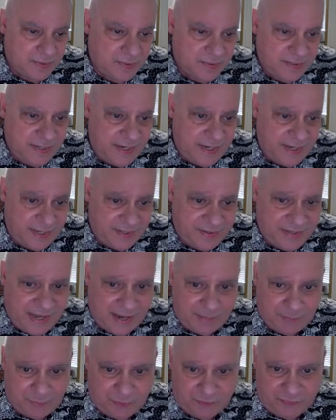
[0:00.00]
And
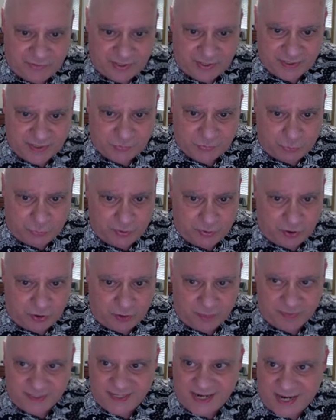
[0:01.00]
that prevents what we call
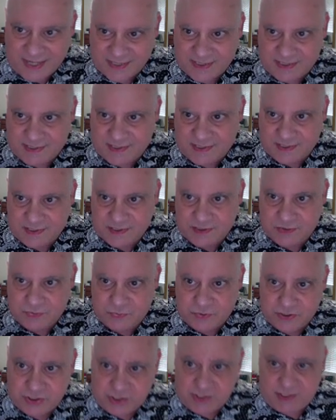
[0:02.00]
metastasis,
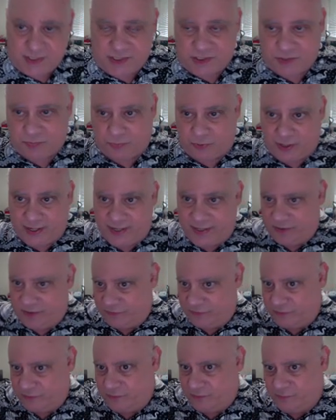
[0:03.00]
which is the spread of
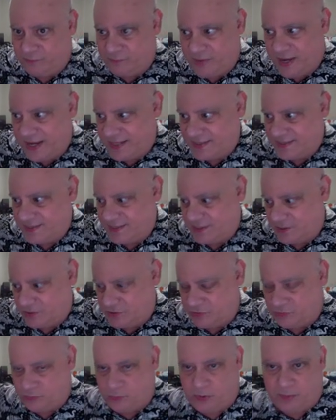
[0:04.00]
bad cells
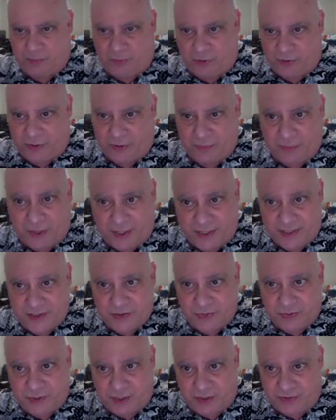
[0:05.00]
from one part of the body to
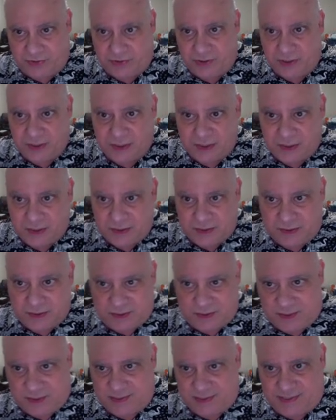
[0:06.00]
another.
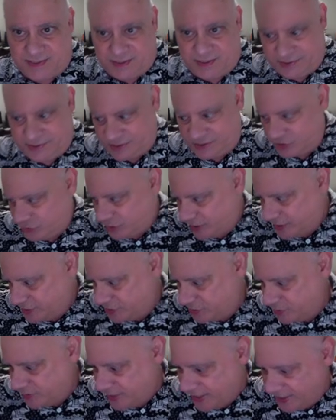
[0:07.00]
Because cells that try to
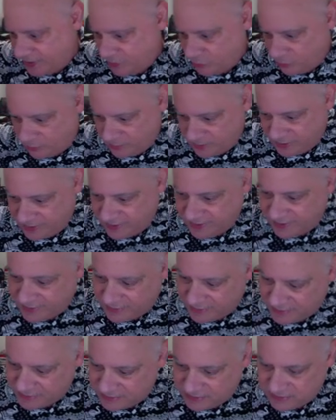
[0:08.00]
do that normally
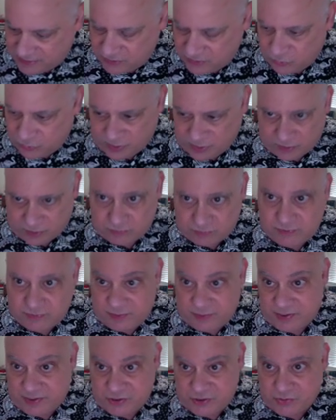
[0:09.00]
will
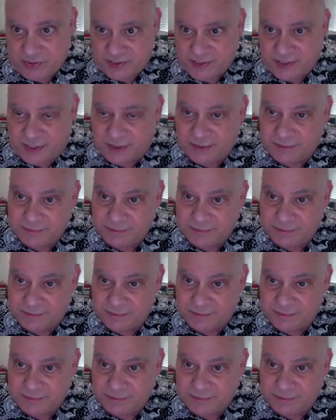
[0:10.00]
commit suicide.